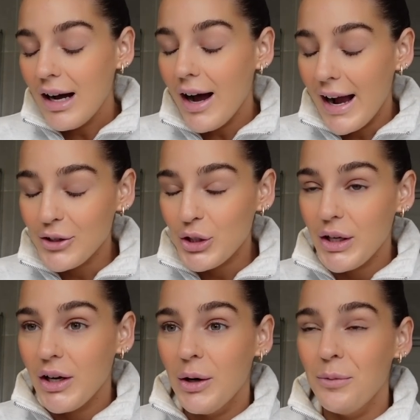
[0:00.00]
I
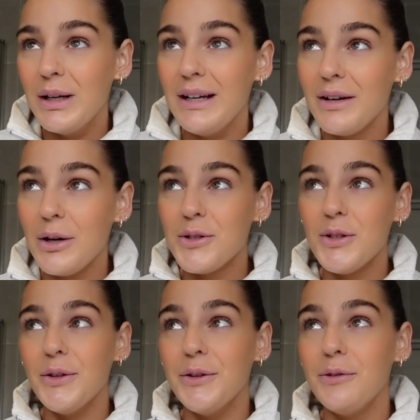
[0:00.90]
actually can't believe how
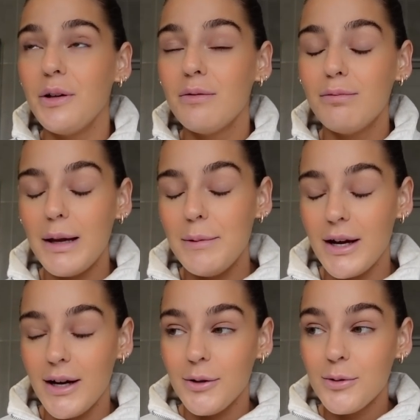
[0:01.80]
soon baby
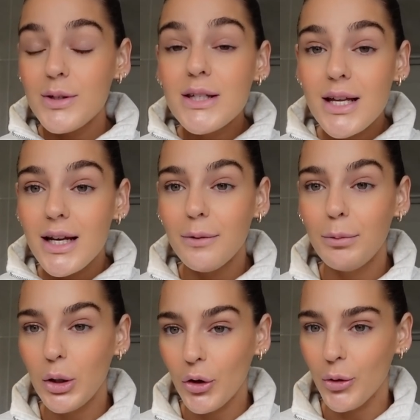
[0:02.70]
girls,
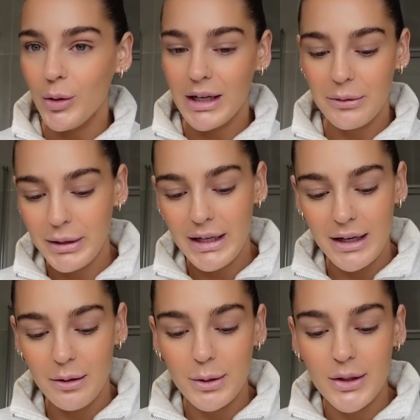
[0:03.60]
plural, are going to be
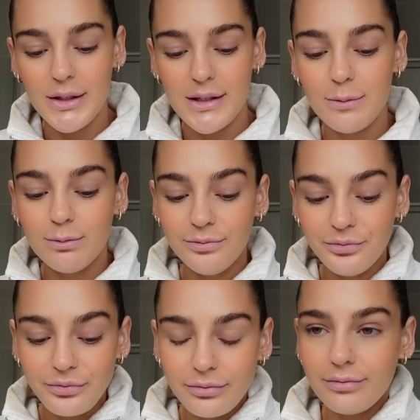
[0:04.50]
here because
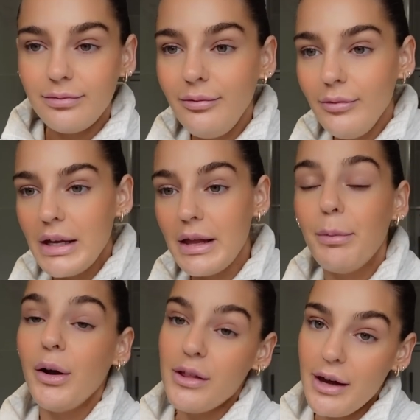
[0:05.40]
they're
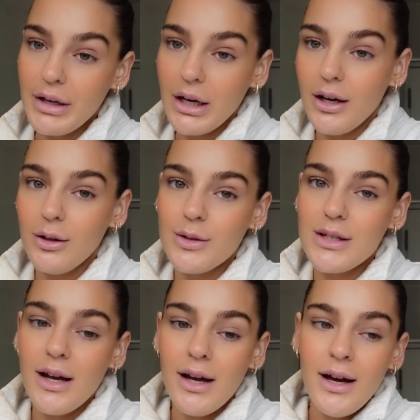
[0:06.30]
both having
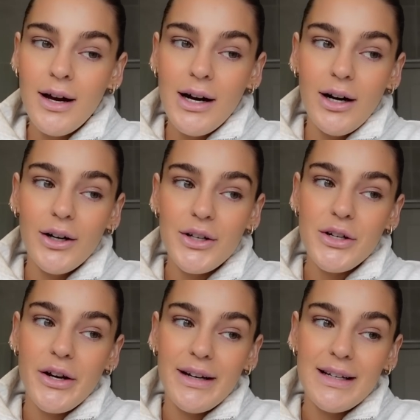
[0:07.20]
girls.
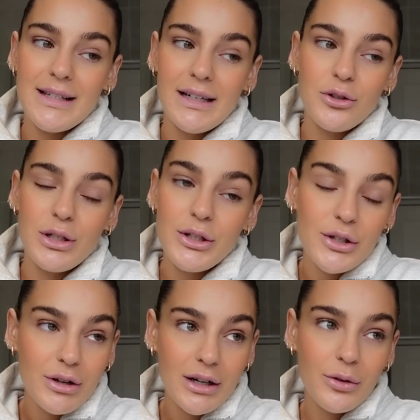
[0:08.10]
Aisha is literally
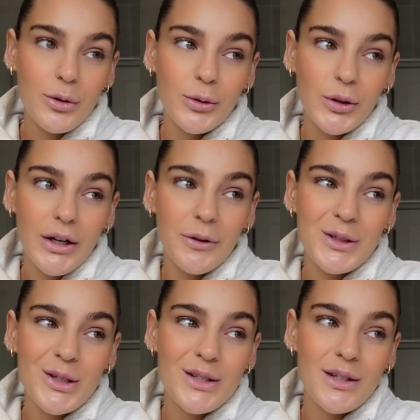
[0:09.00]
just around the corner,
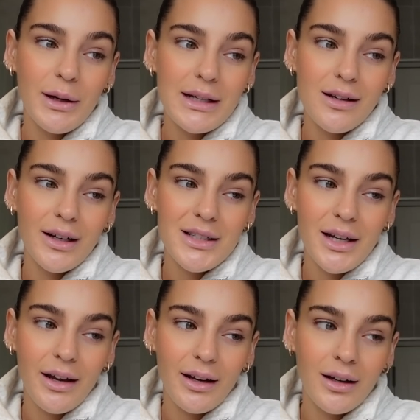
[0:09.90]
which is so
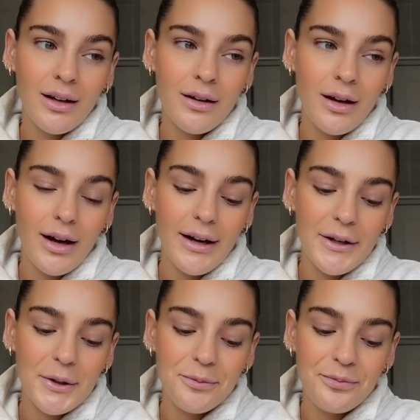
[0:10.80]
exciting.
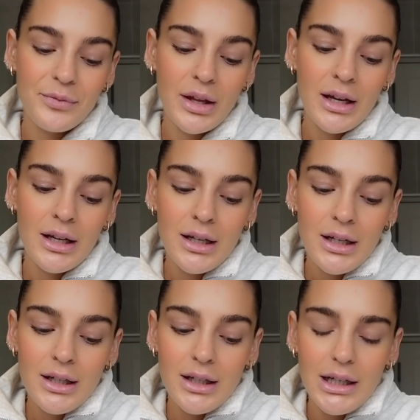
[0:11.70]

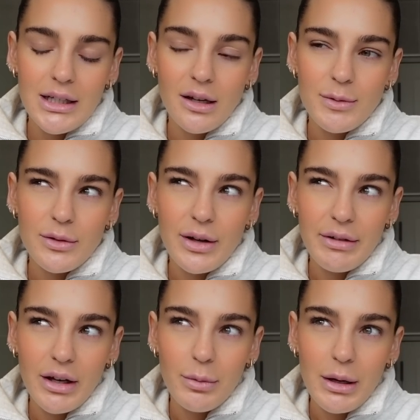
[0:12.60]
In terms of
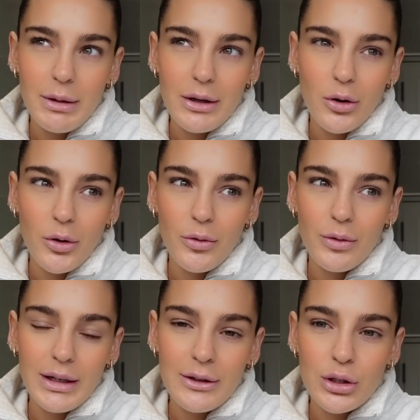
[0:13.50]
having a baby, not
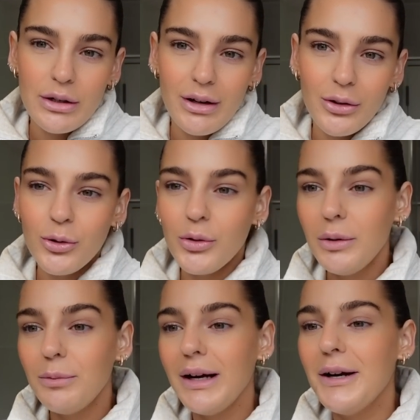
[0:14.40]
literally around the corner,
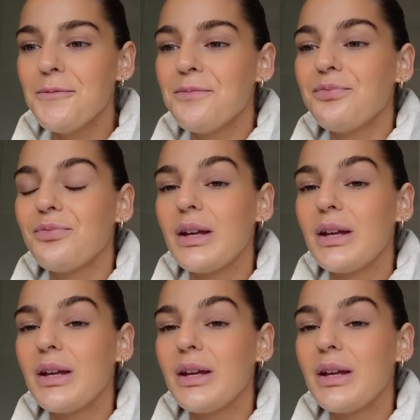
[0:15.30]
but and